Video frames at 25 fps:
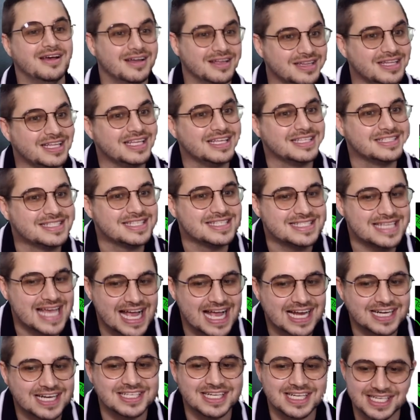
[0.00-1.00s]
This is
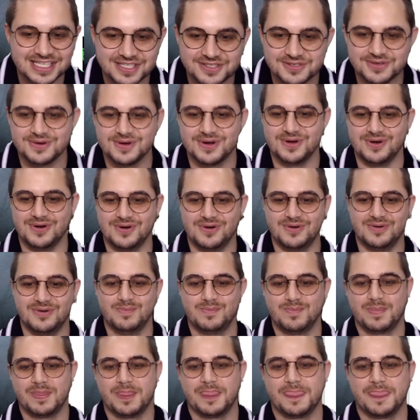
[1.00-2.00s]
actually true.
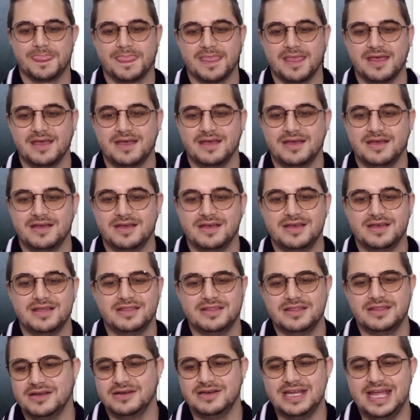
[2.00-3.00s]

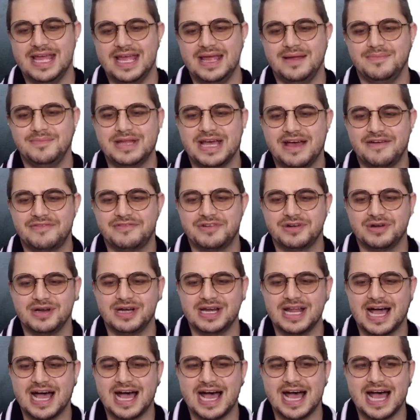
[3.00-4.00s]
They're named after
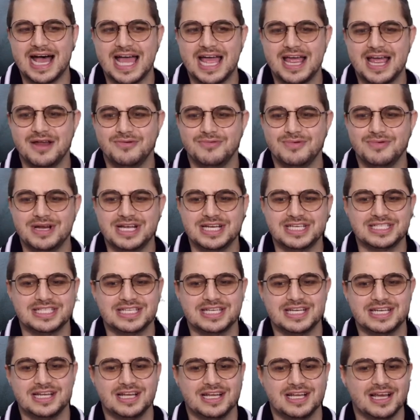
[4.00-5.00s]
an Irish
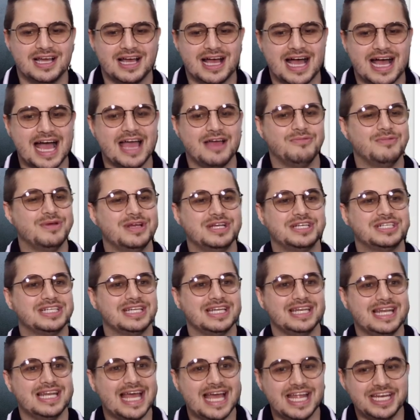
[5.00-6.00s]
Irish
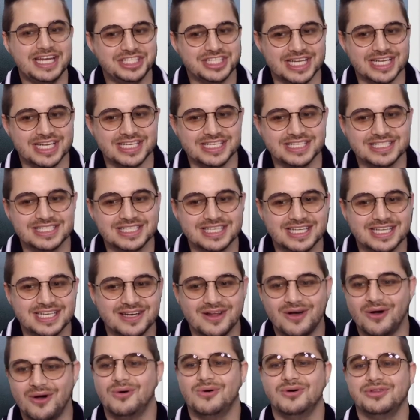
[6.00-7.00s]
legend, an
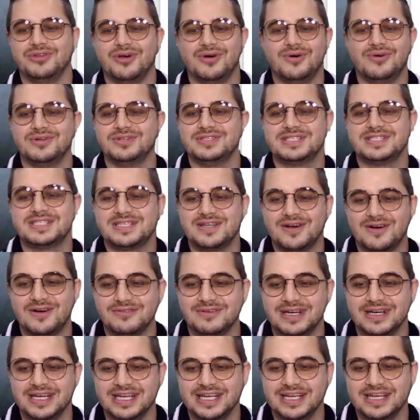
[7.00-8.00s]
old old
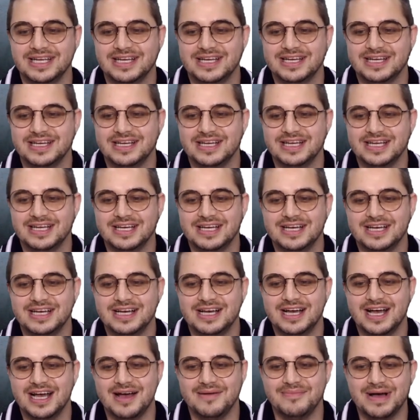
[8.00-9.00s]
story
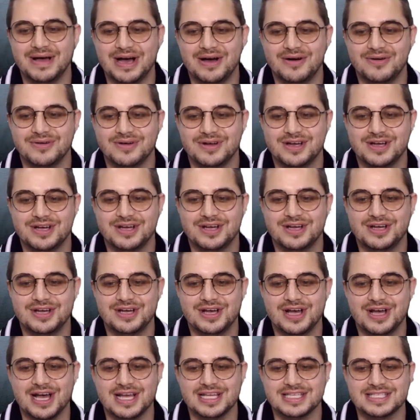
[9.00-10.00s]
about
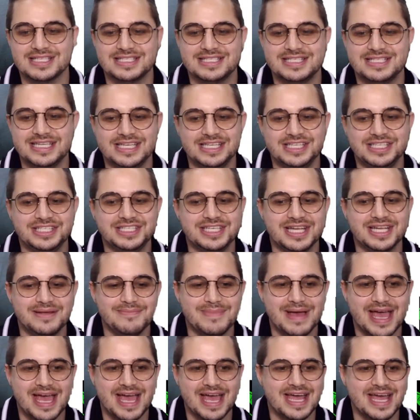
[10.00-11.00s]
a stingy
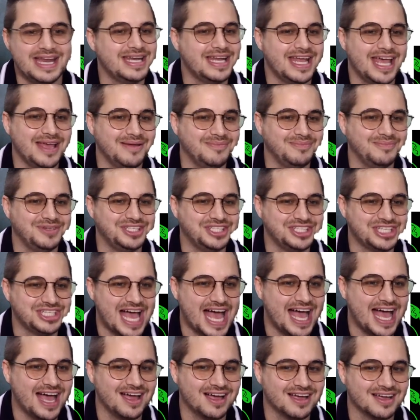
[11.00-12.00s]
man named
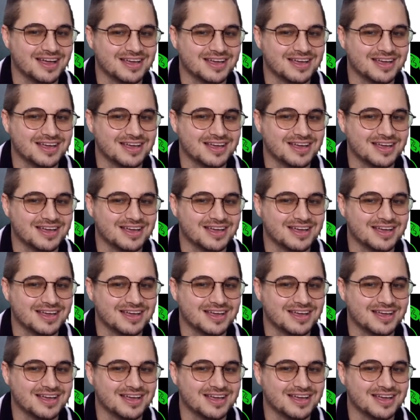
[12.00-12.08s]
Jack.